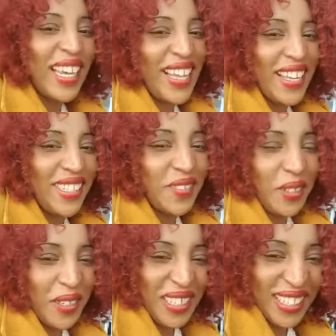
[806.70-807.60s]
Kenyans
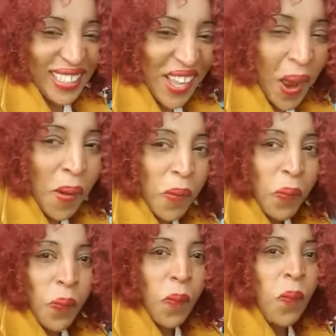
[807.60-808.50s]
for you, innit?
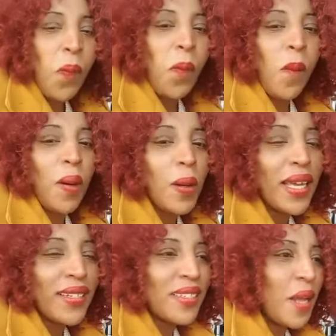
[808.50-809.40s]
Oh
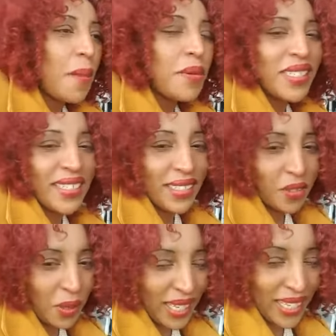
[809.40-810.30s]
yes, I'm British
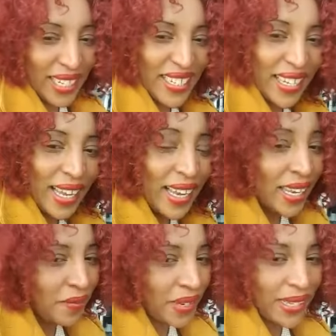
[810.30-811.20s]
as well, yes. And I
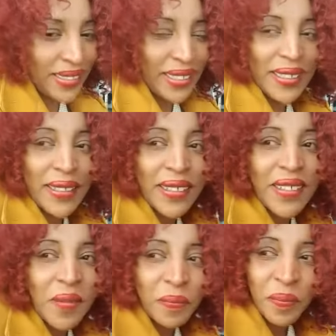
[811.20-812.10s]
love London, yes.